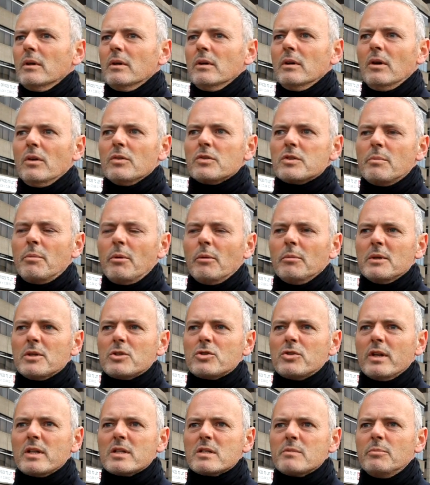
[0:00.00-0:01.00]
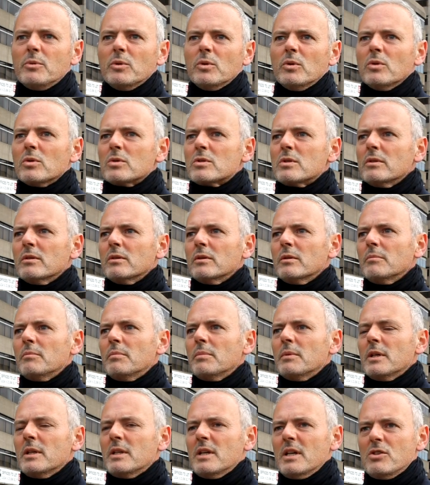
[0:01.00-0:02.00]
onto public transport,
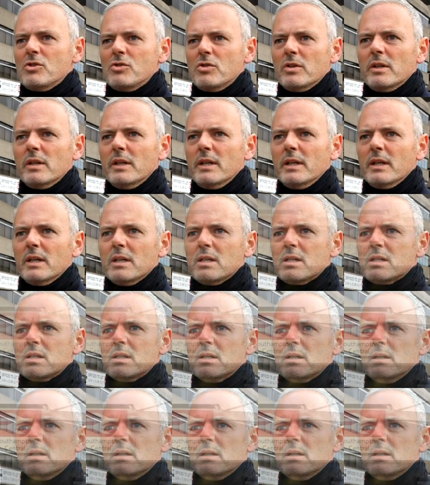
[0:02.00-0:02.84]
pedestrian links,